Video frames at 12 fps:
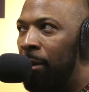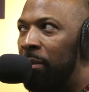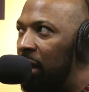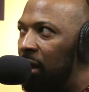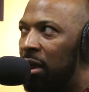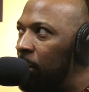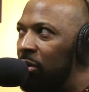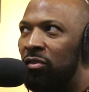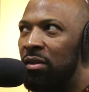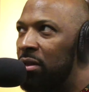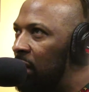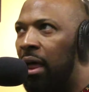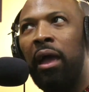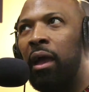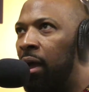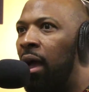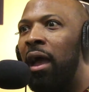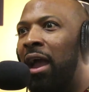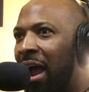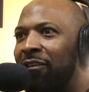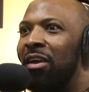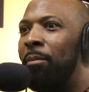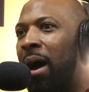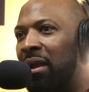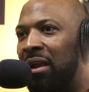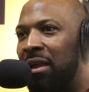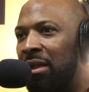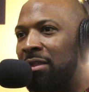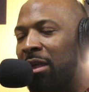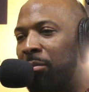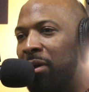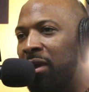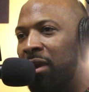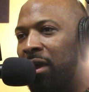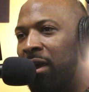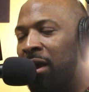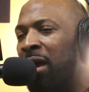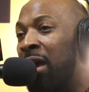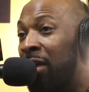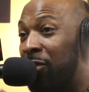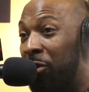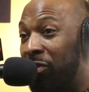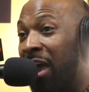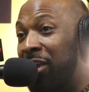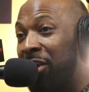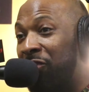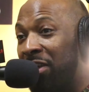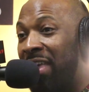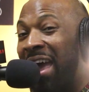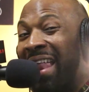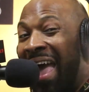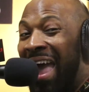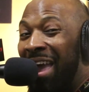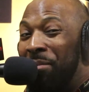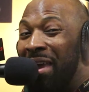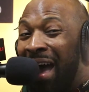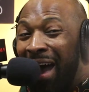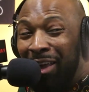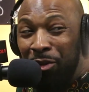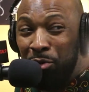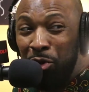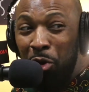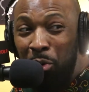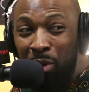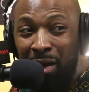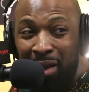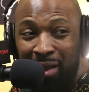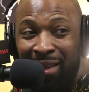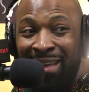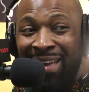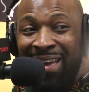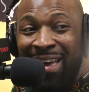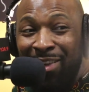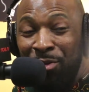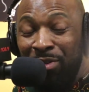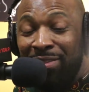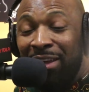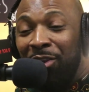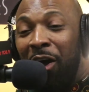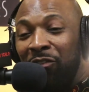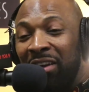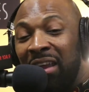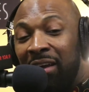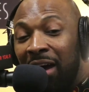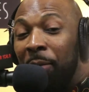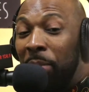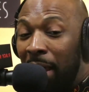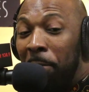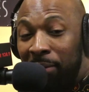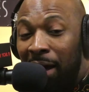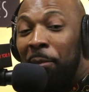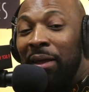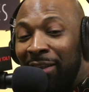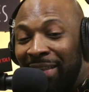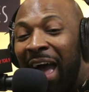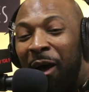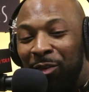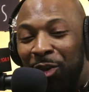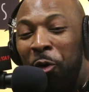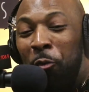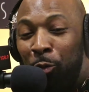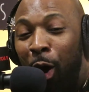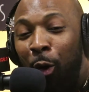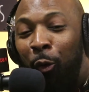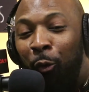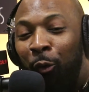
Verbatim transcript: I mean, it was just like, everybody needs to be here. So thank you for that. Amy, how you doing? I'm great. You sitting over in the cup, but I'm coming down your rope.